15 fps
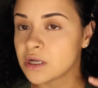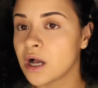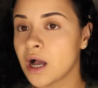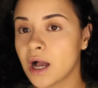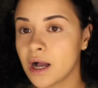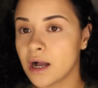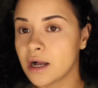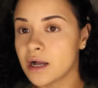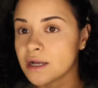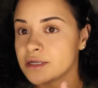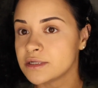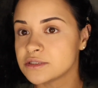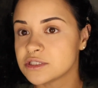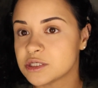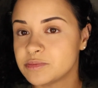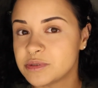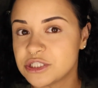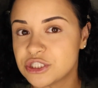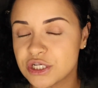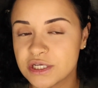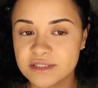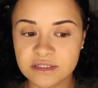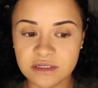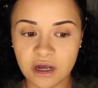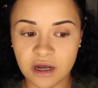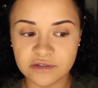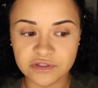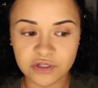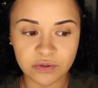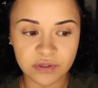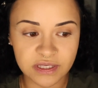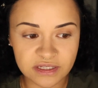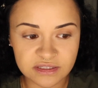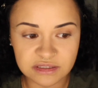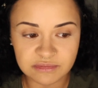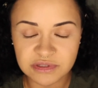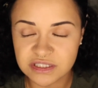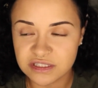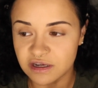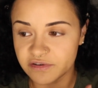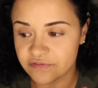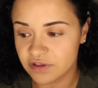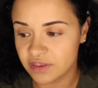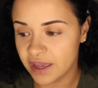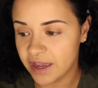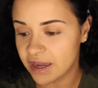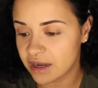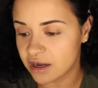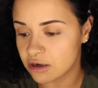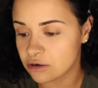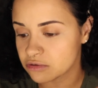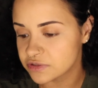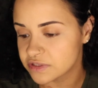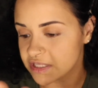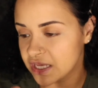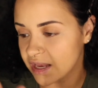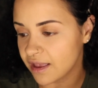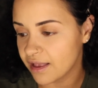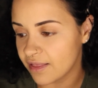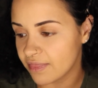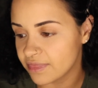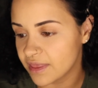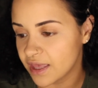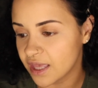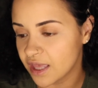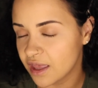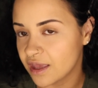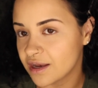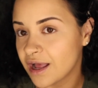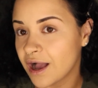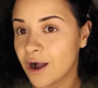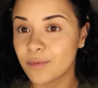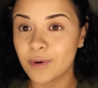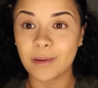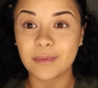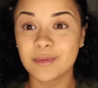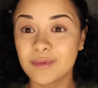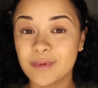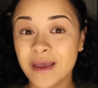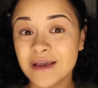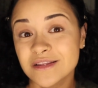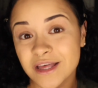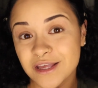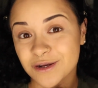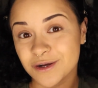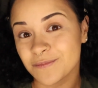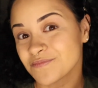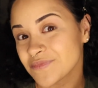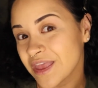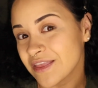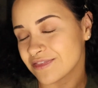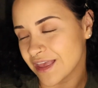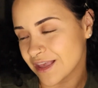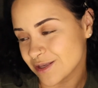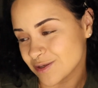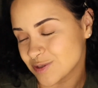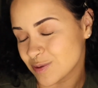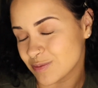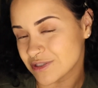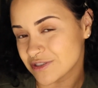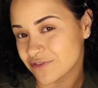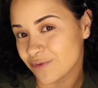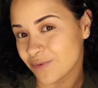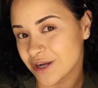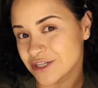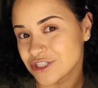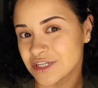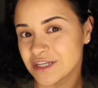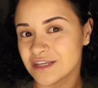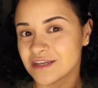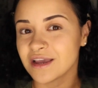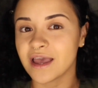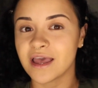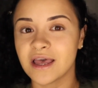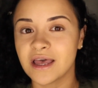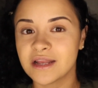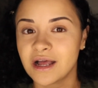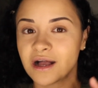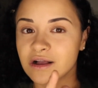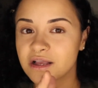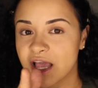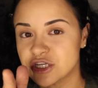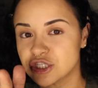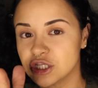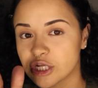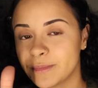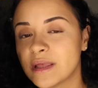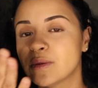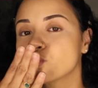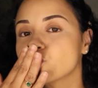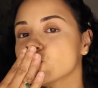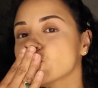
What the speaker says: to BJ's and Costco to get some stuff for the house, and then I'll probably be back later. Thank you so much for watching, and I'll catch you in a little bit.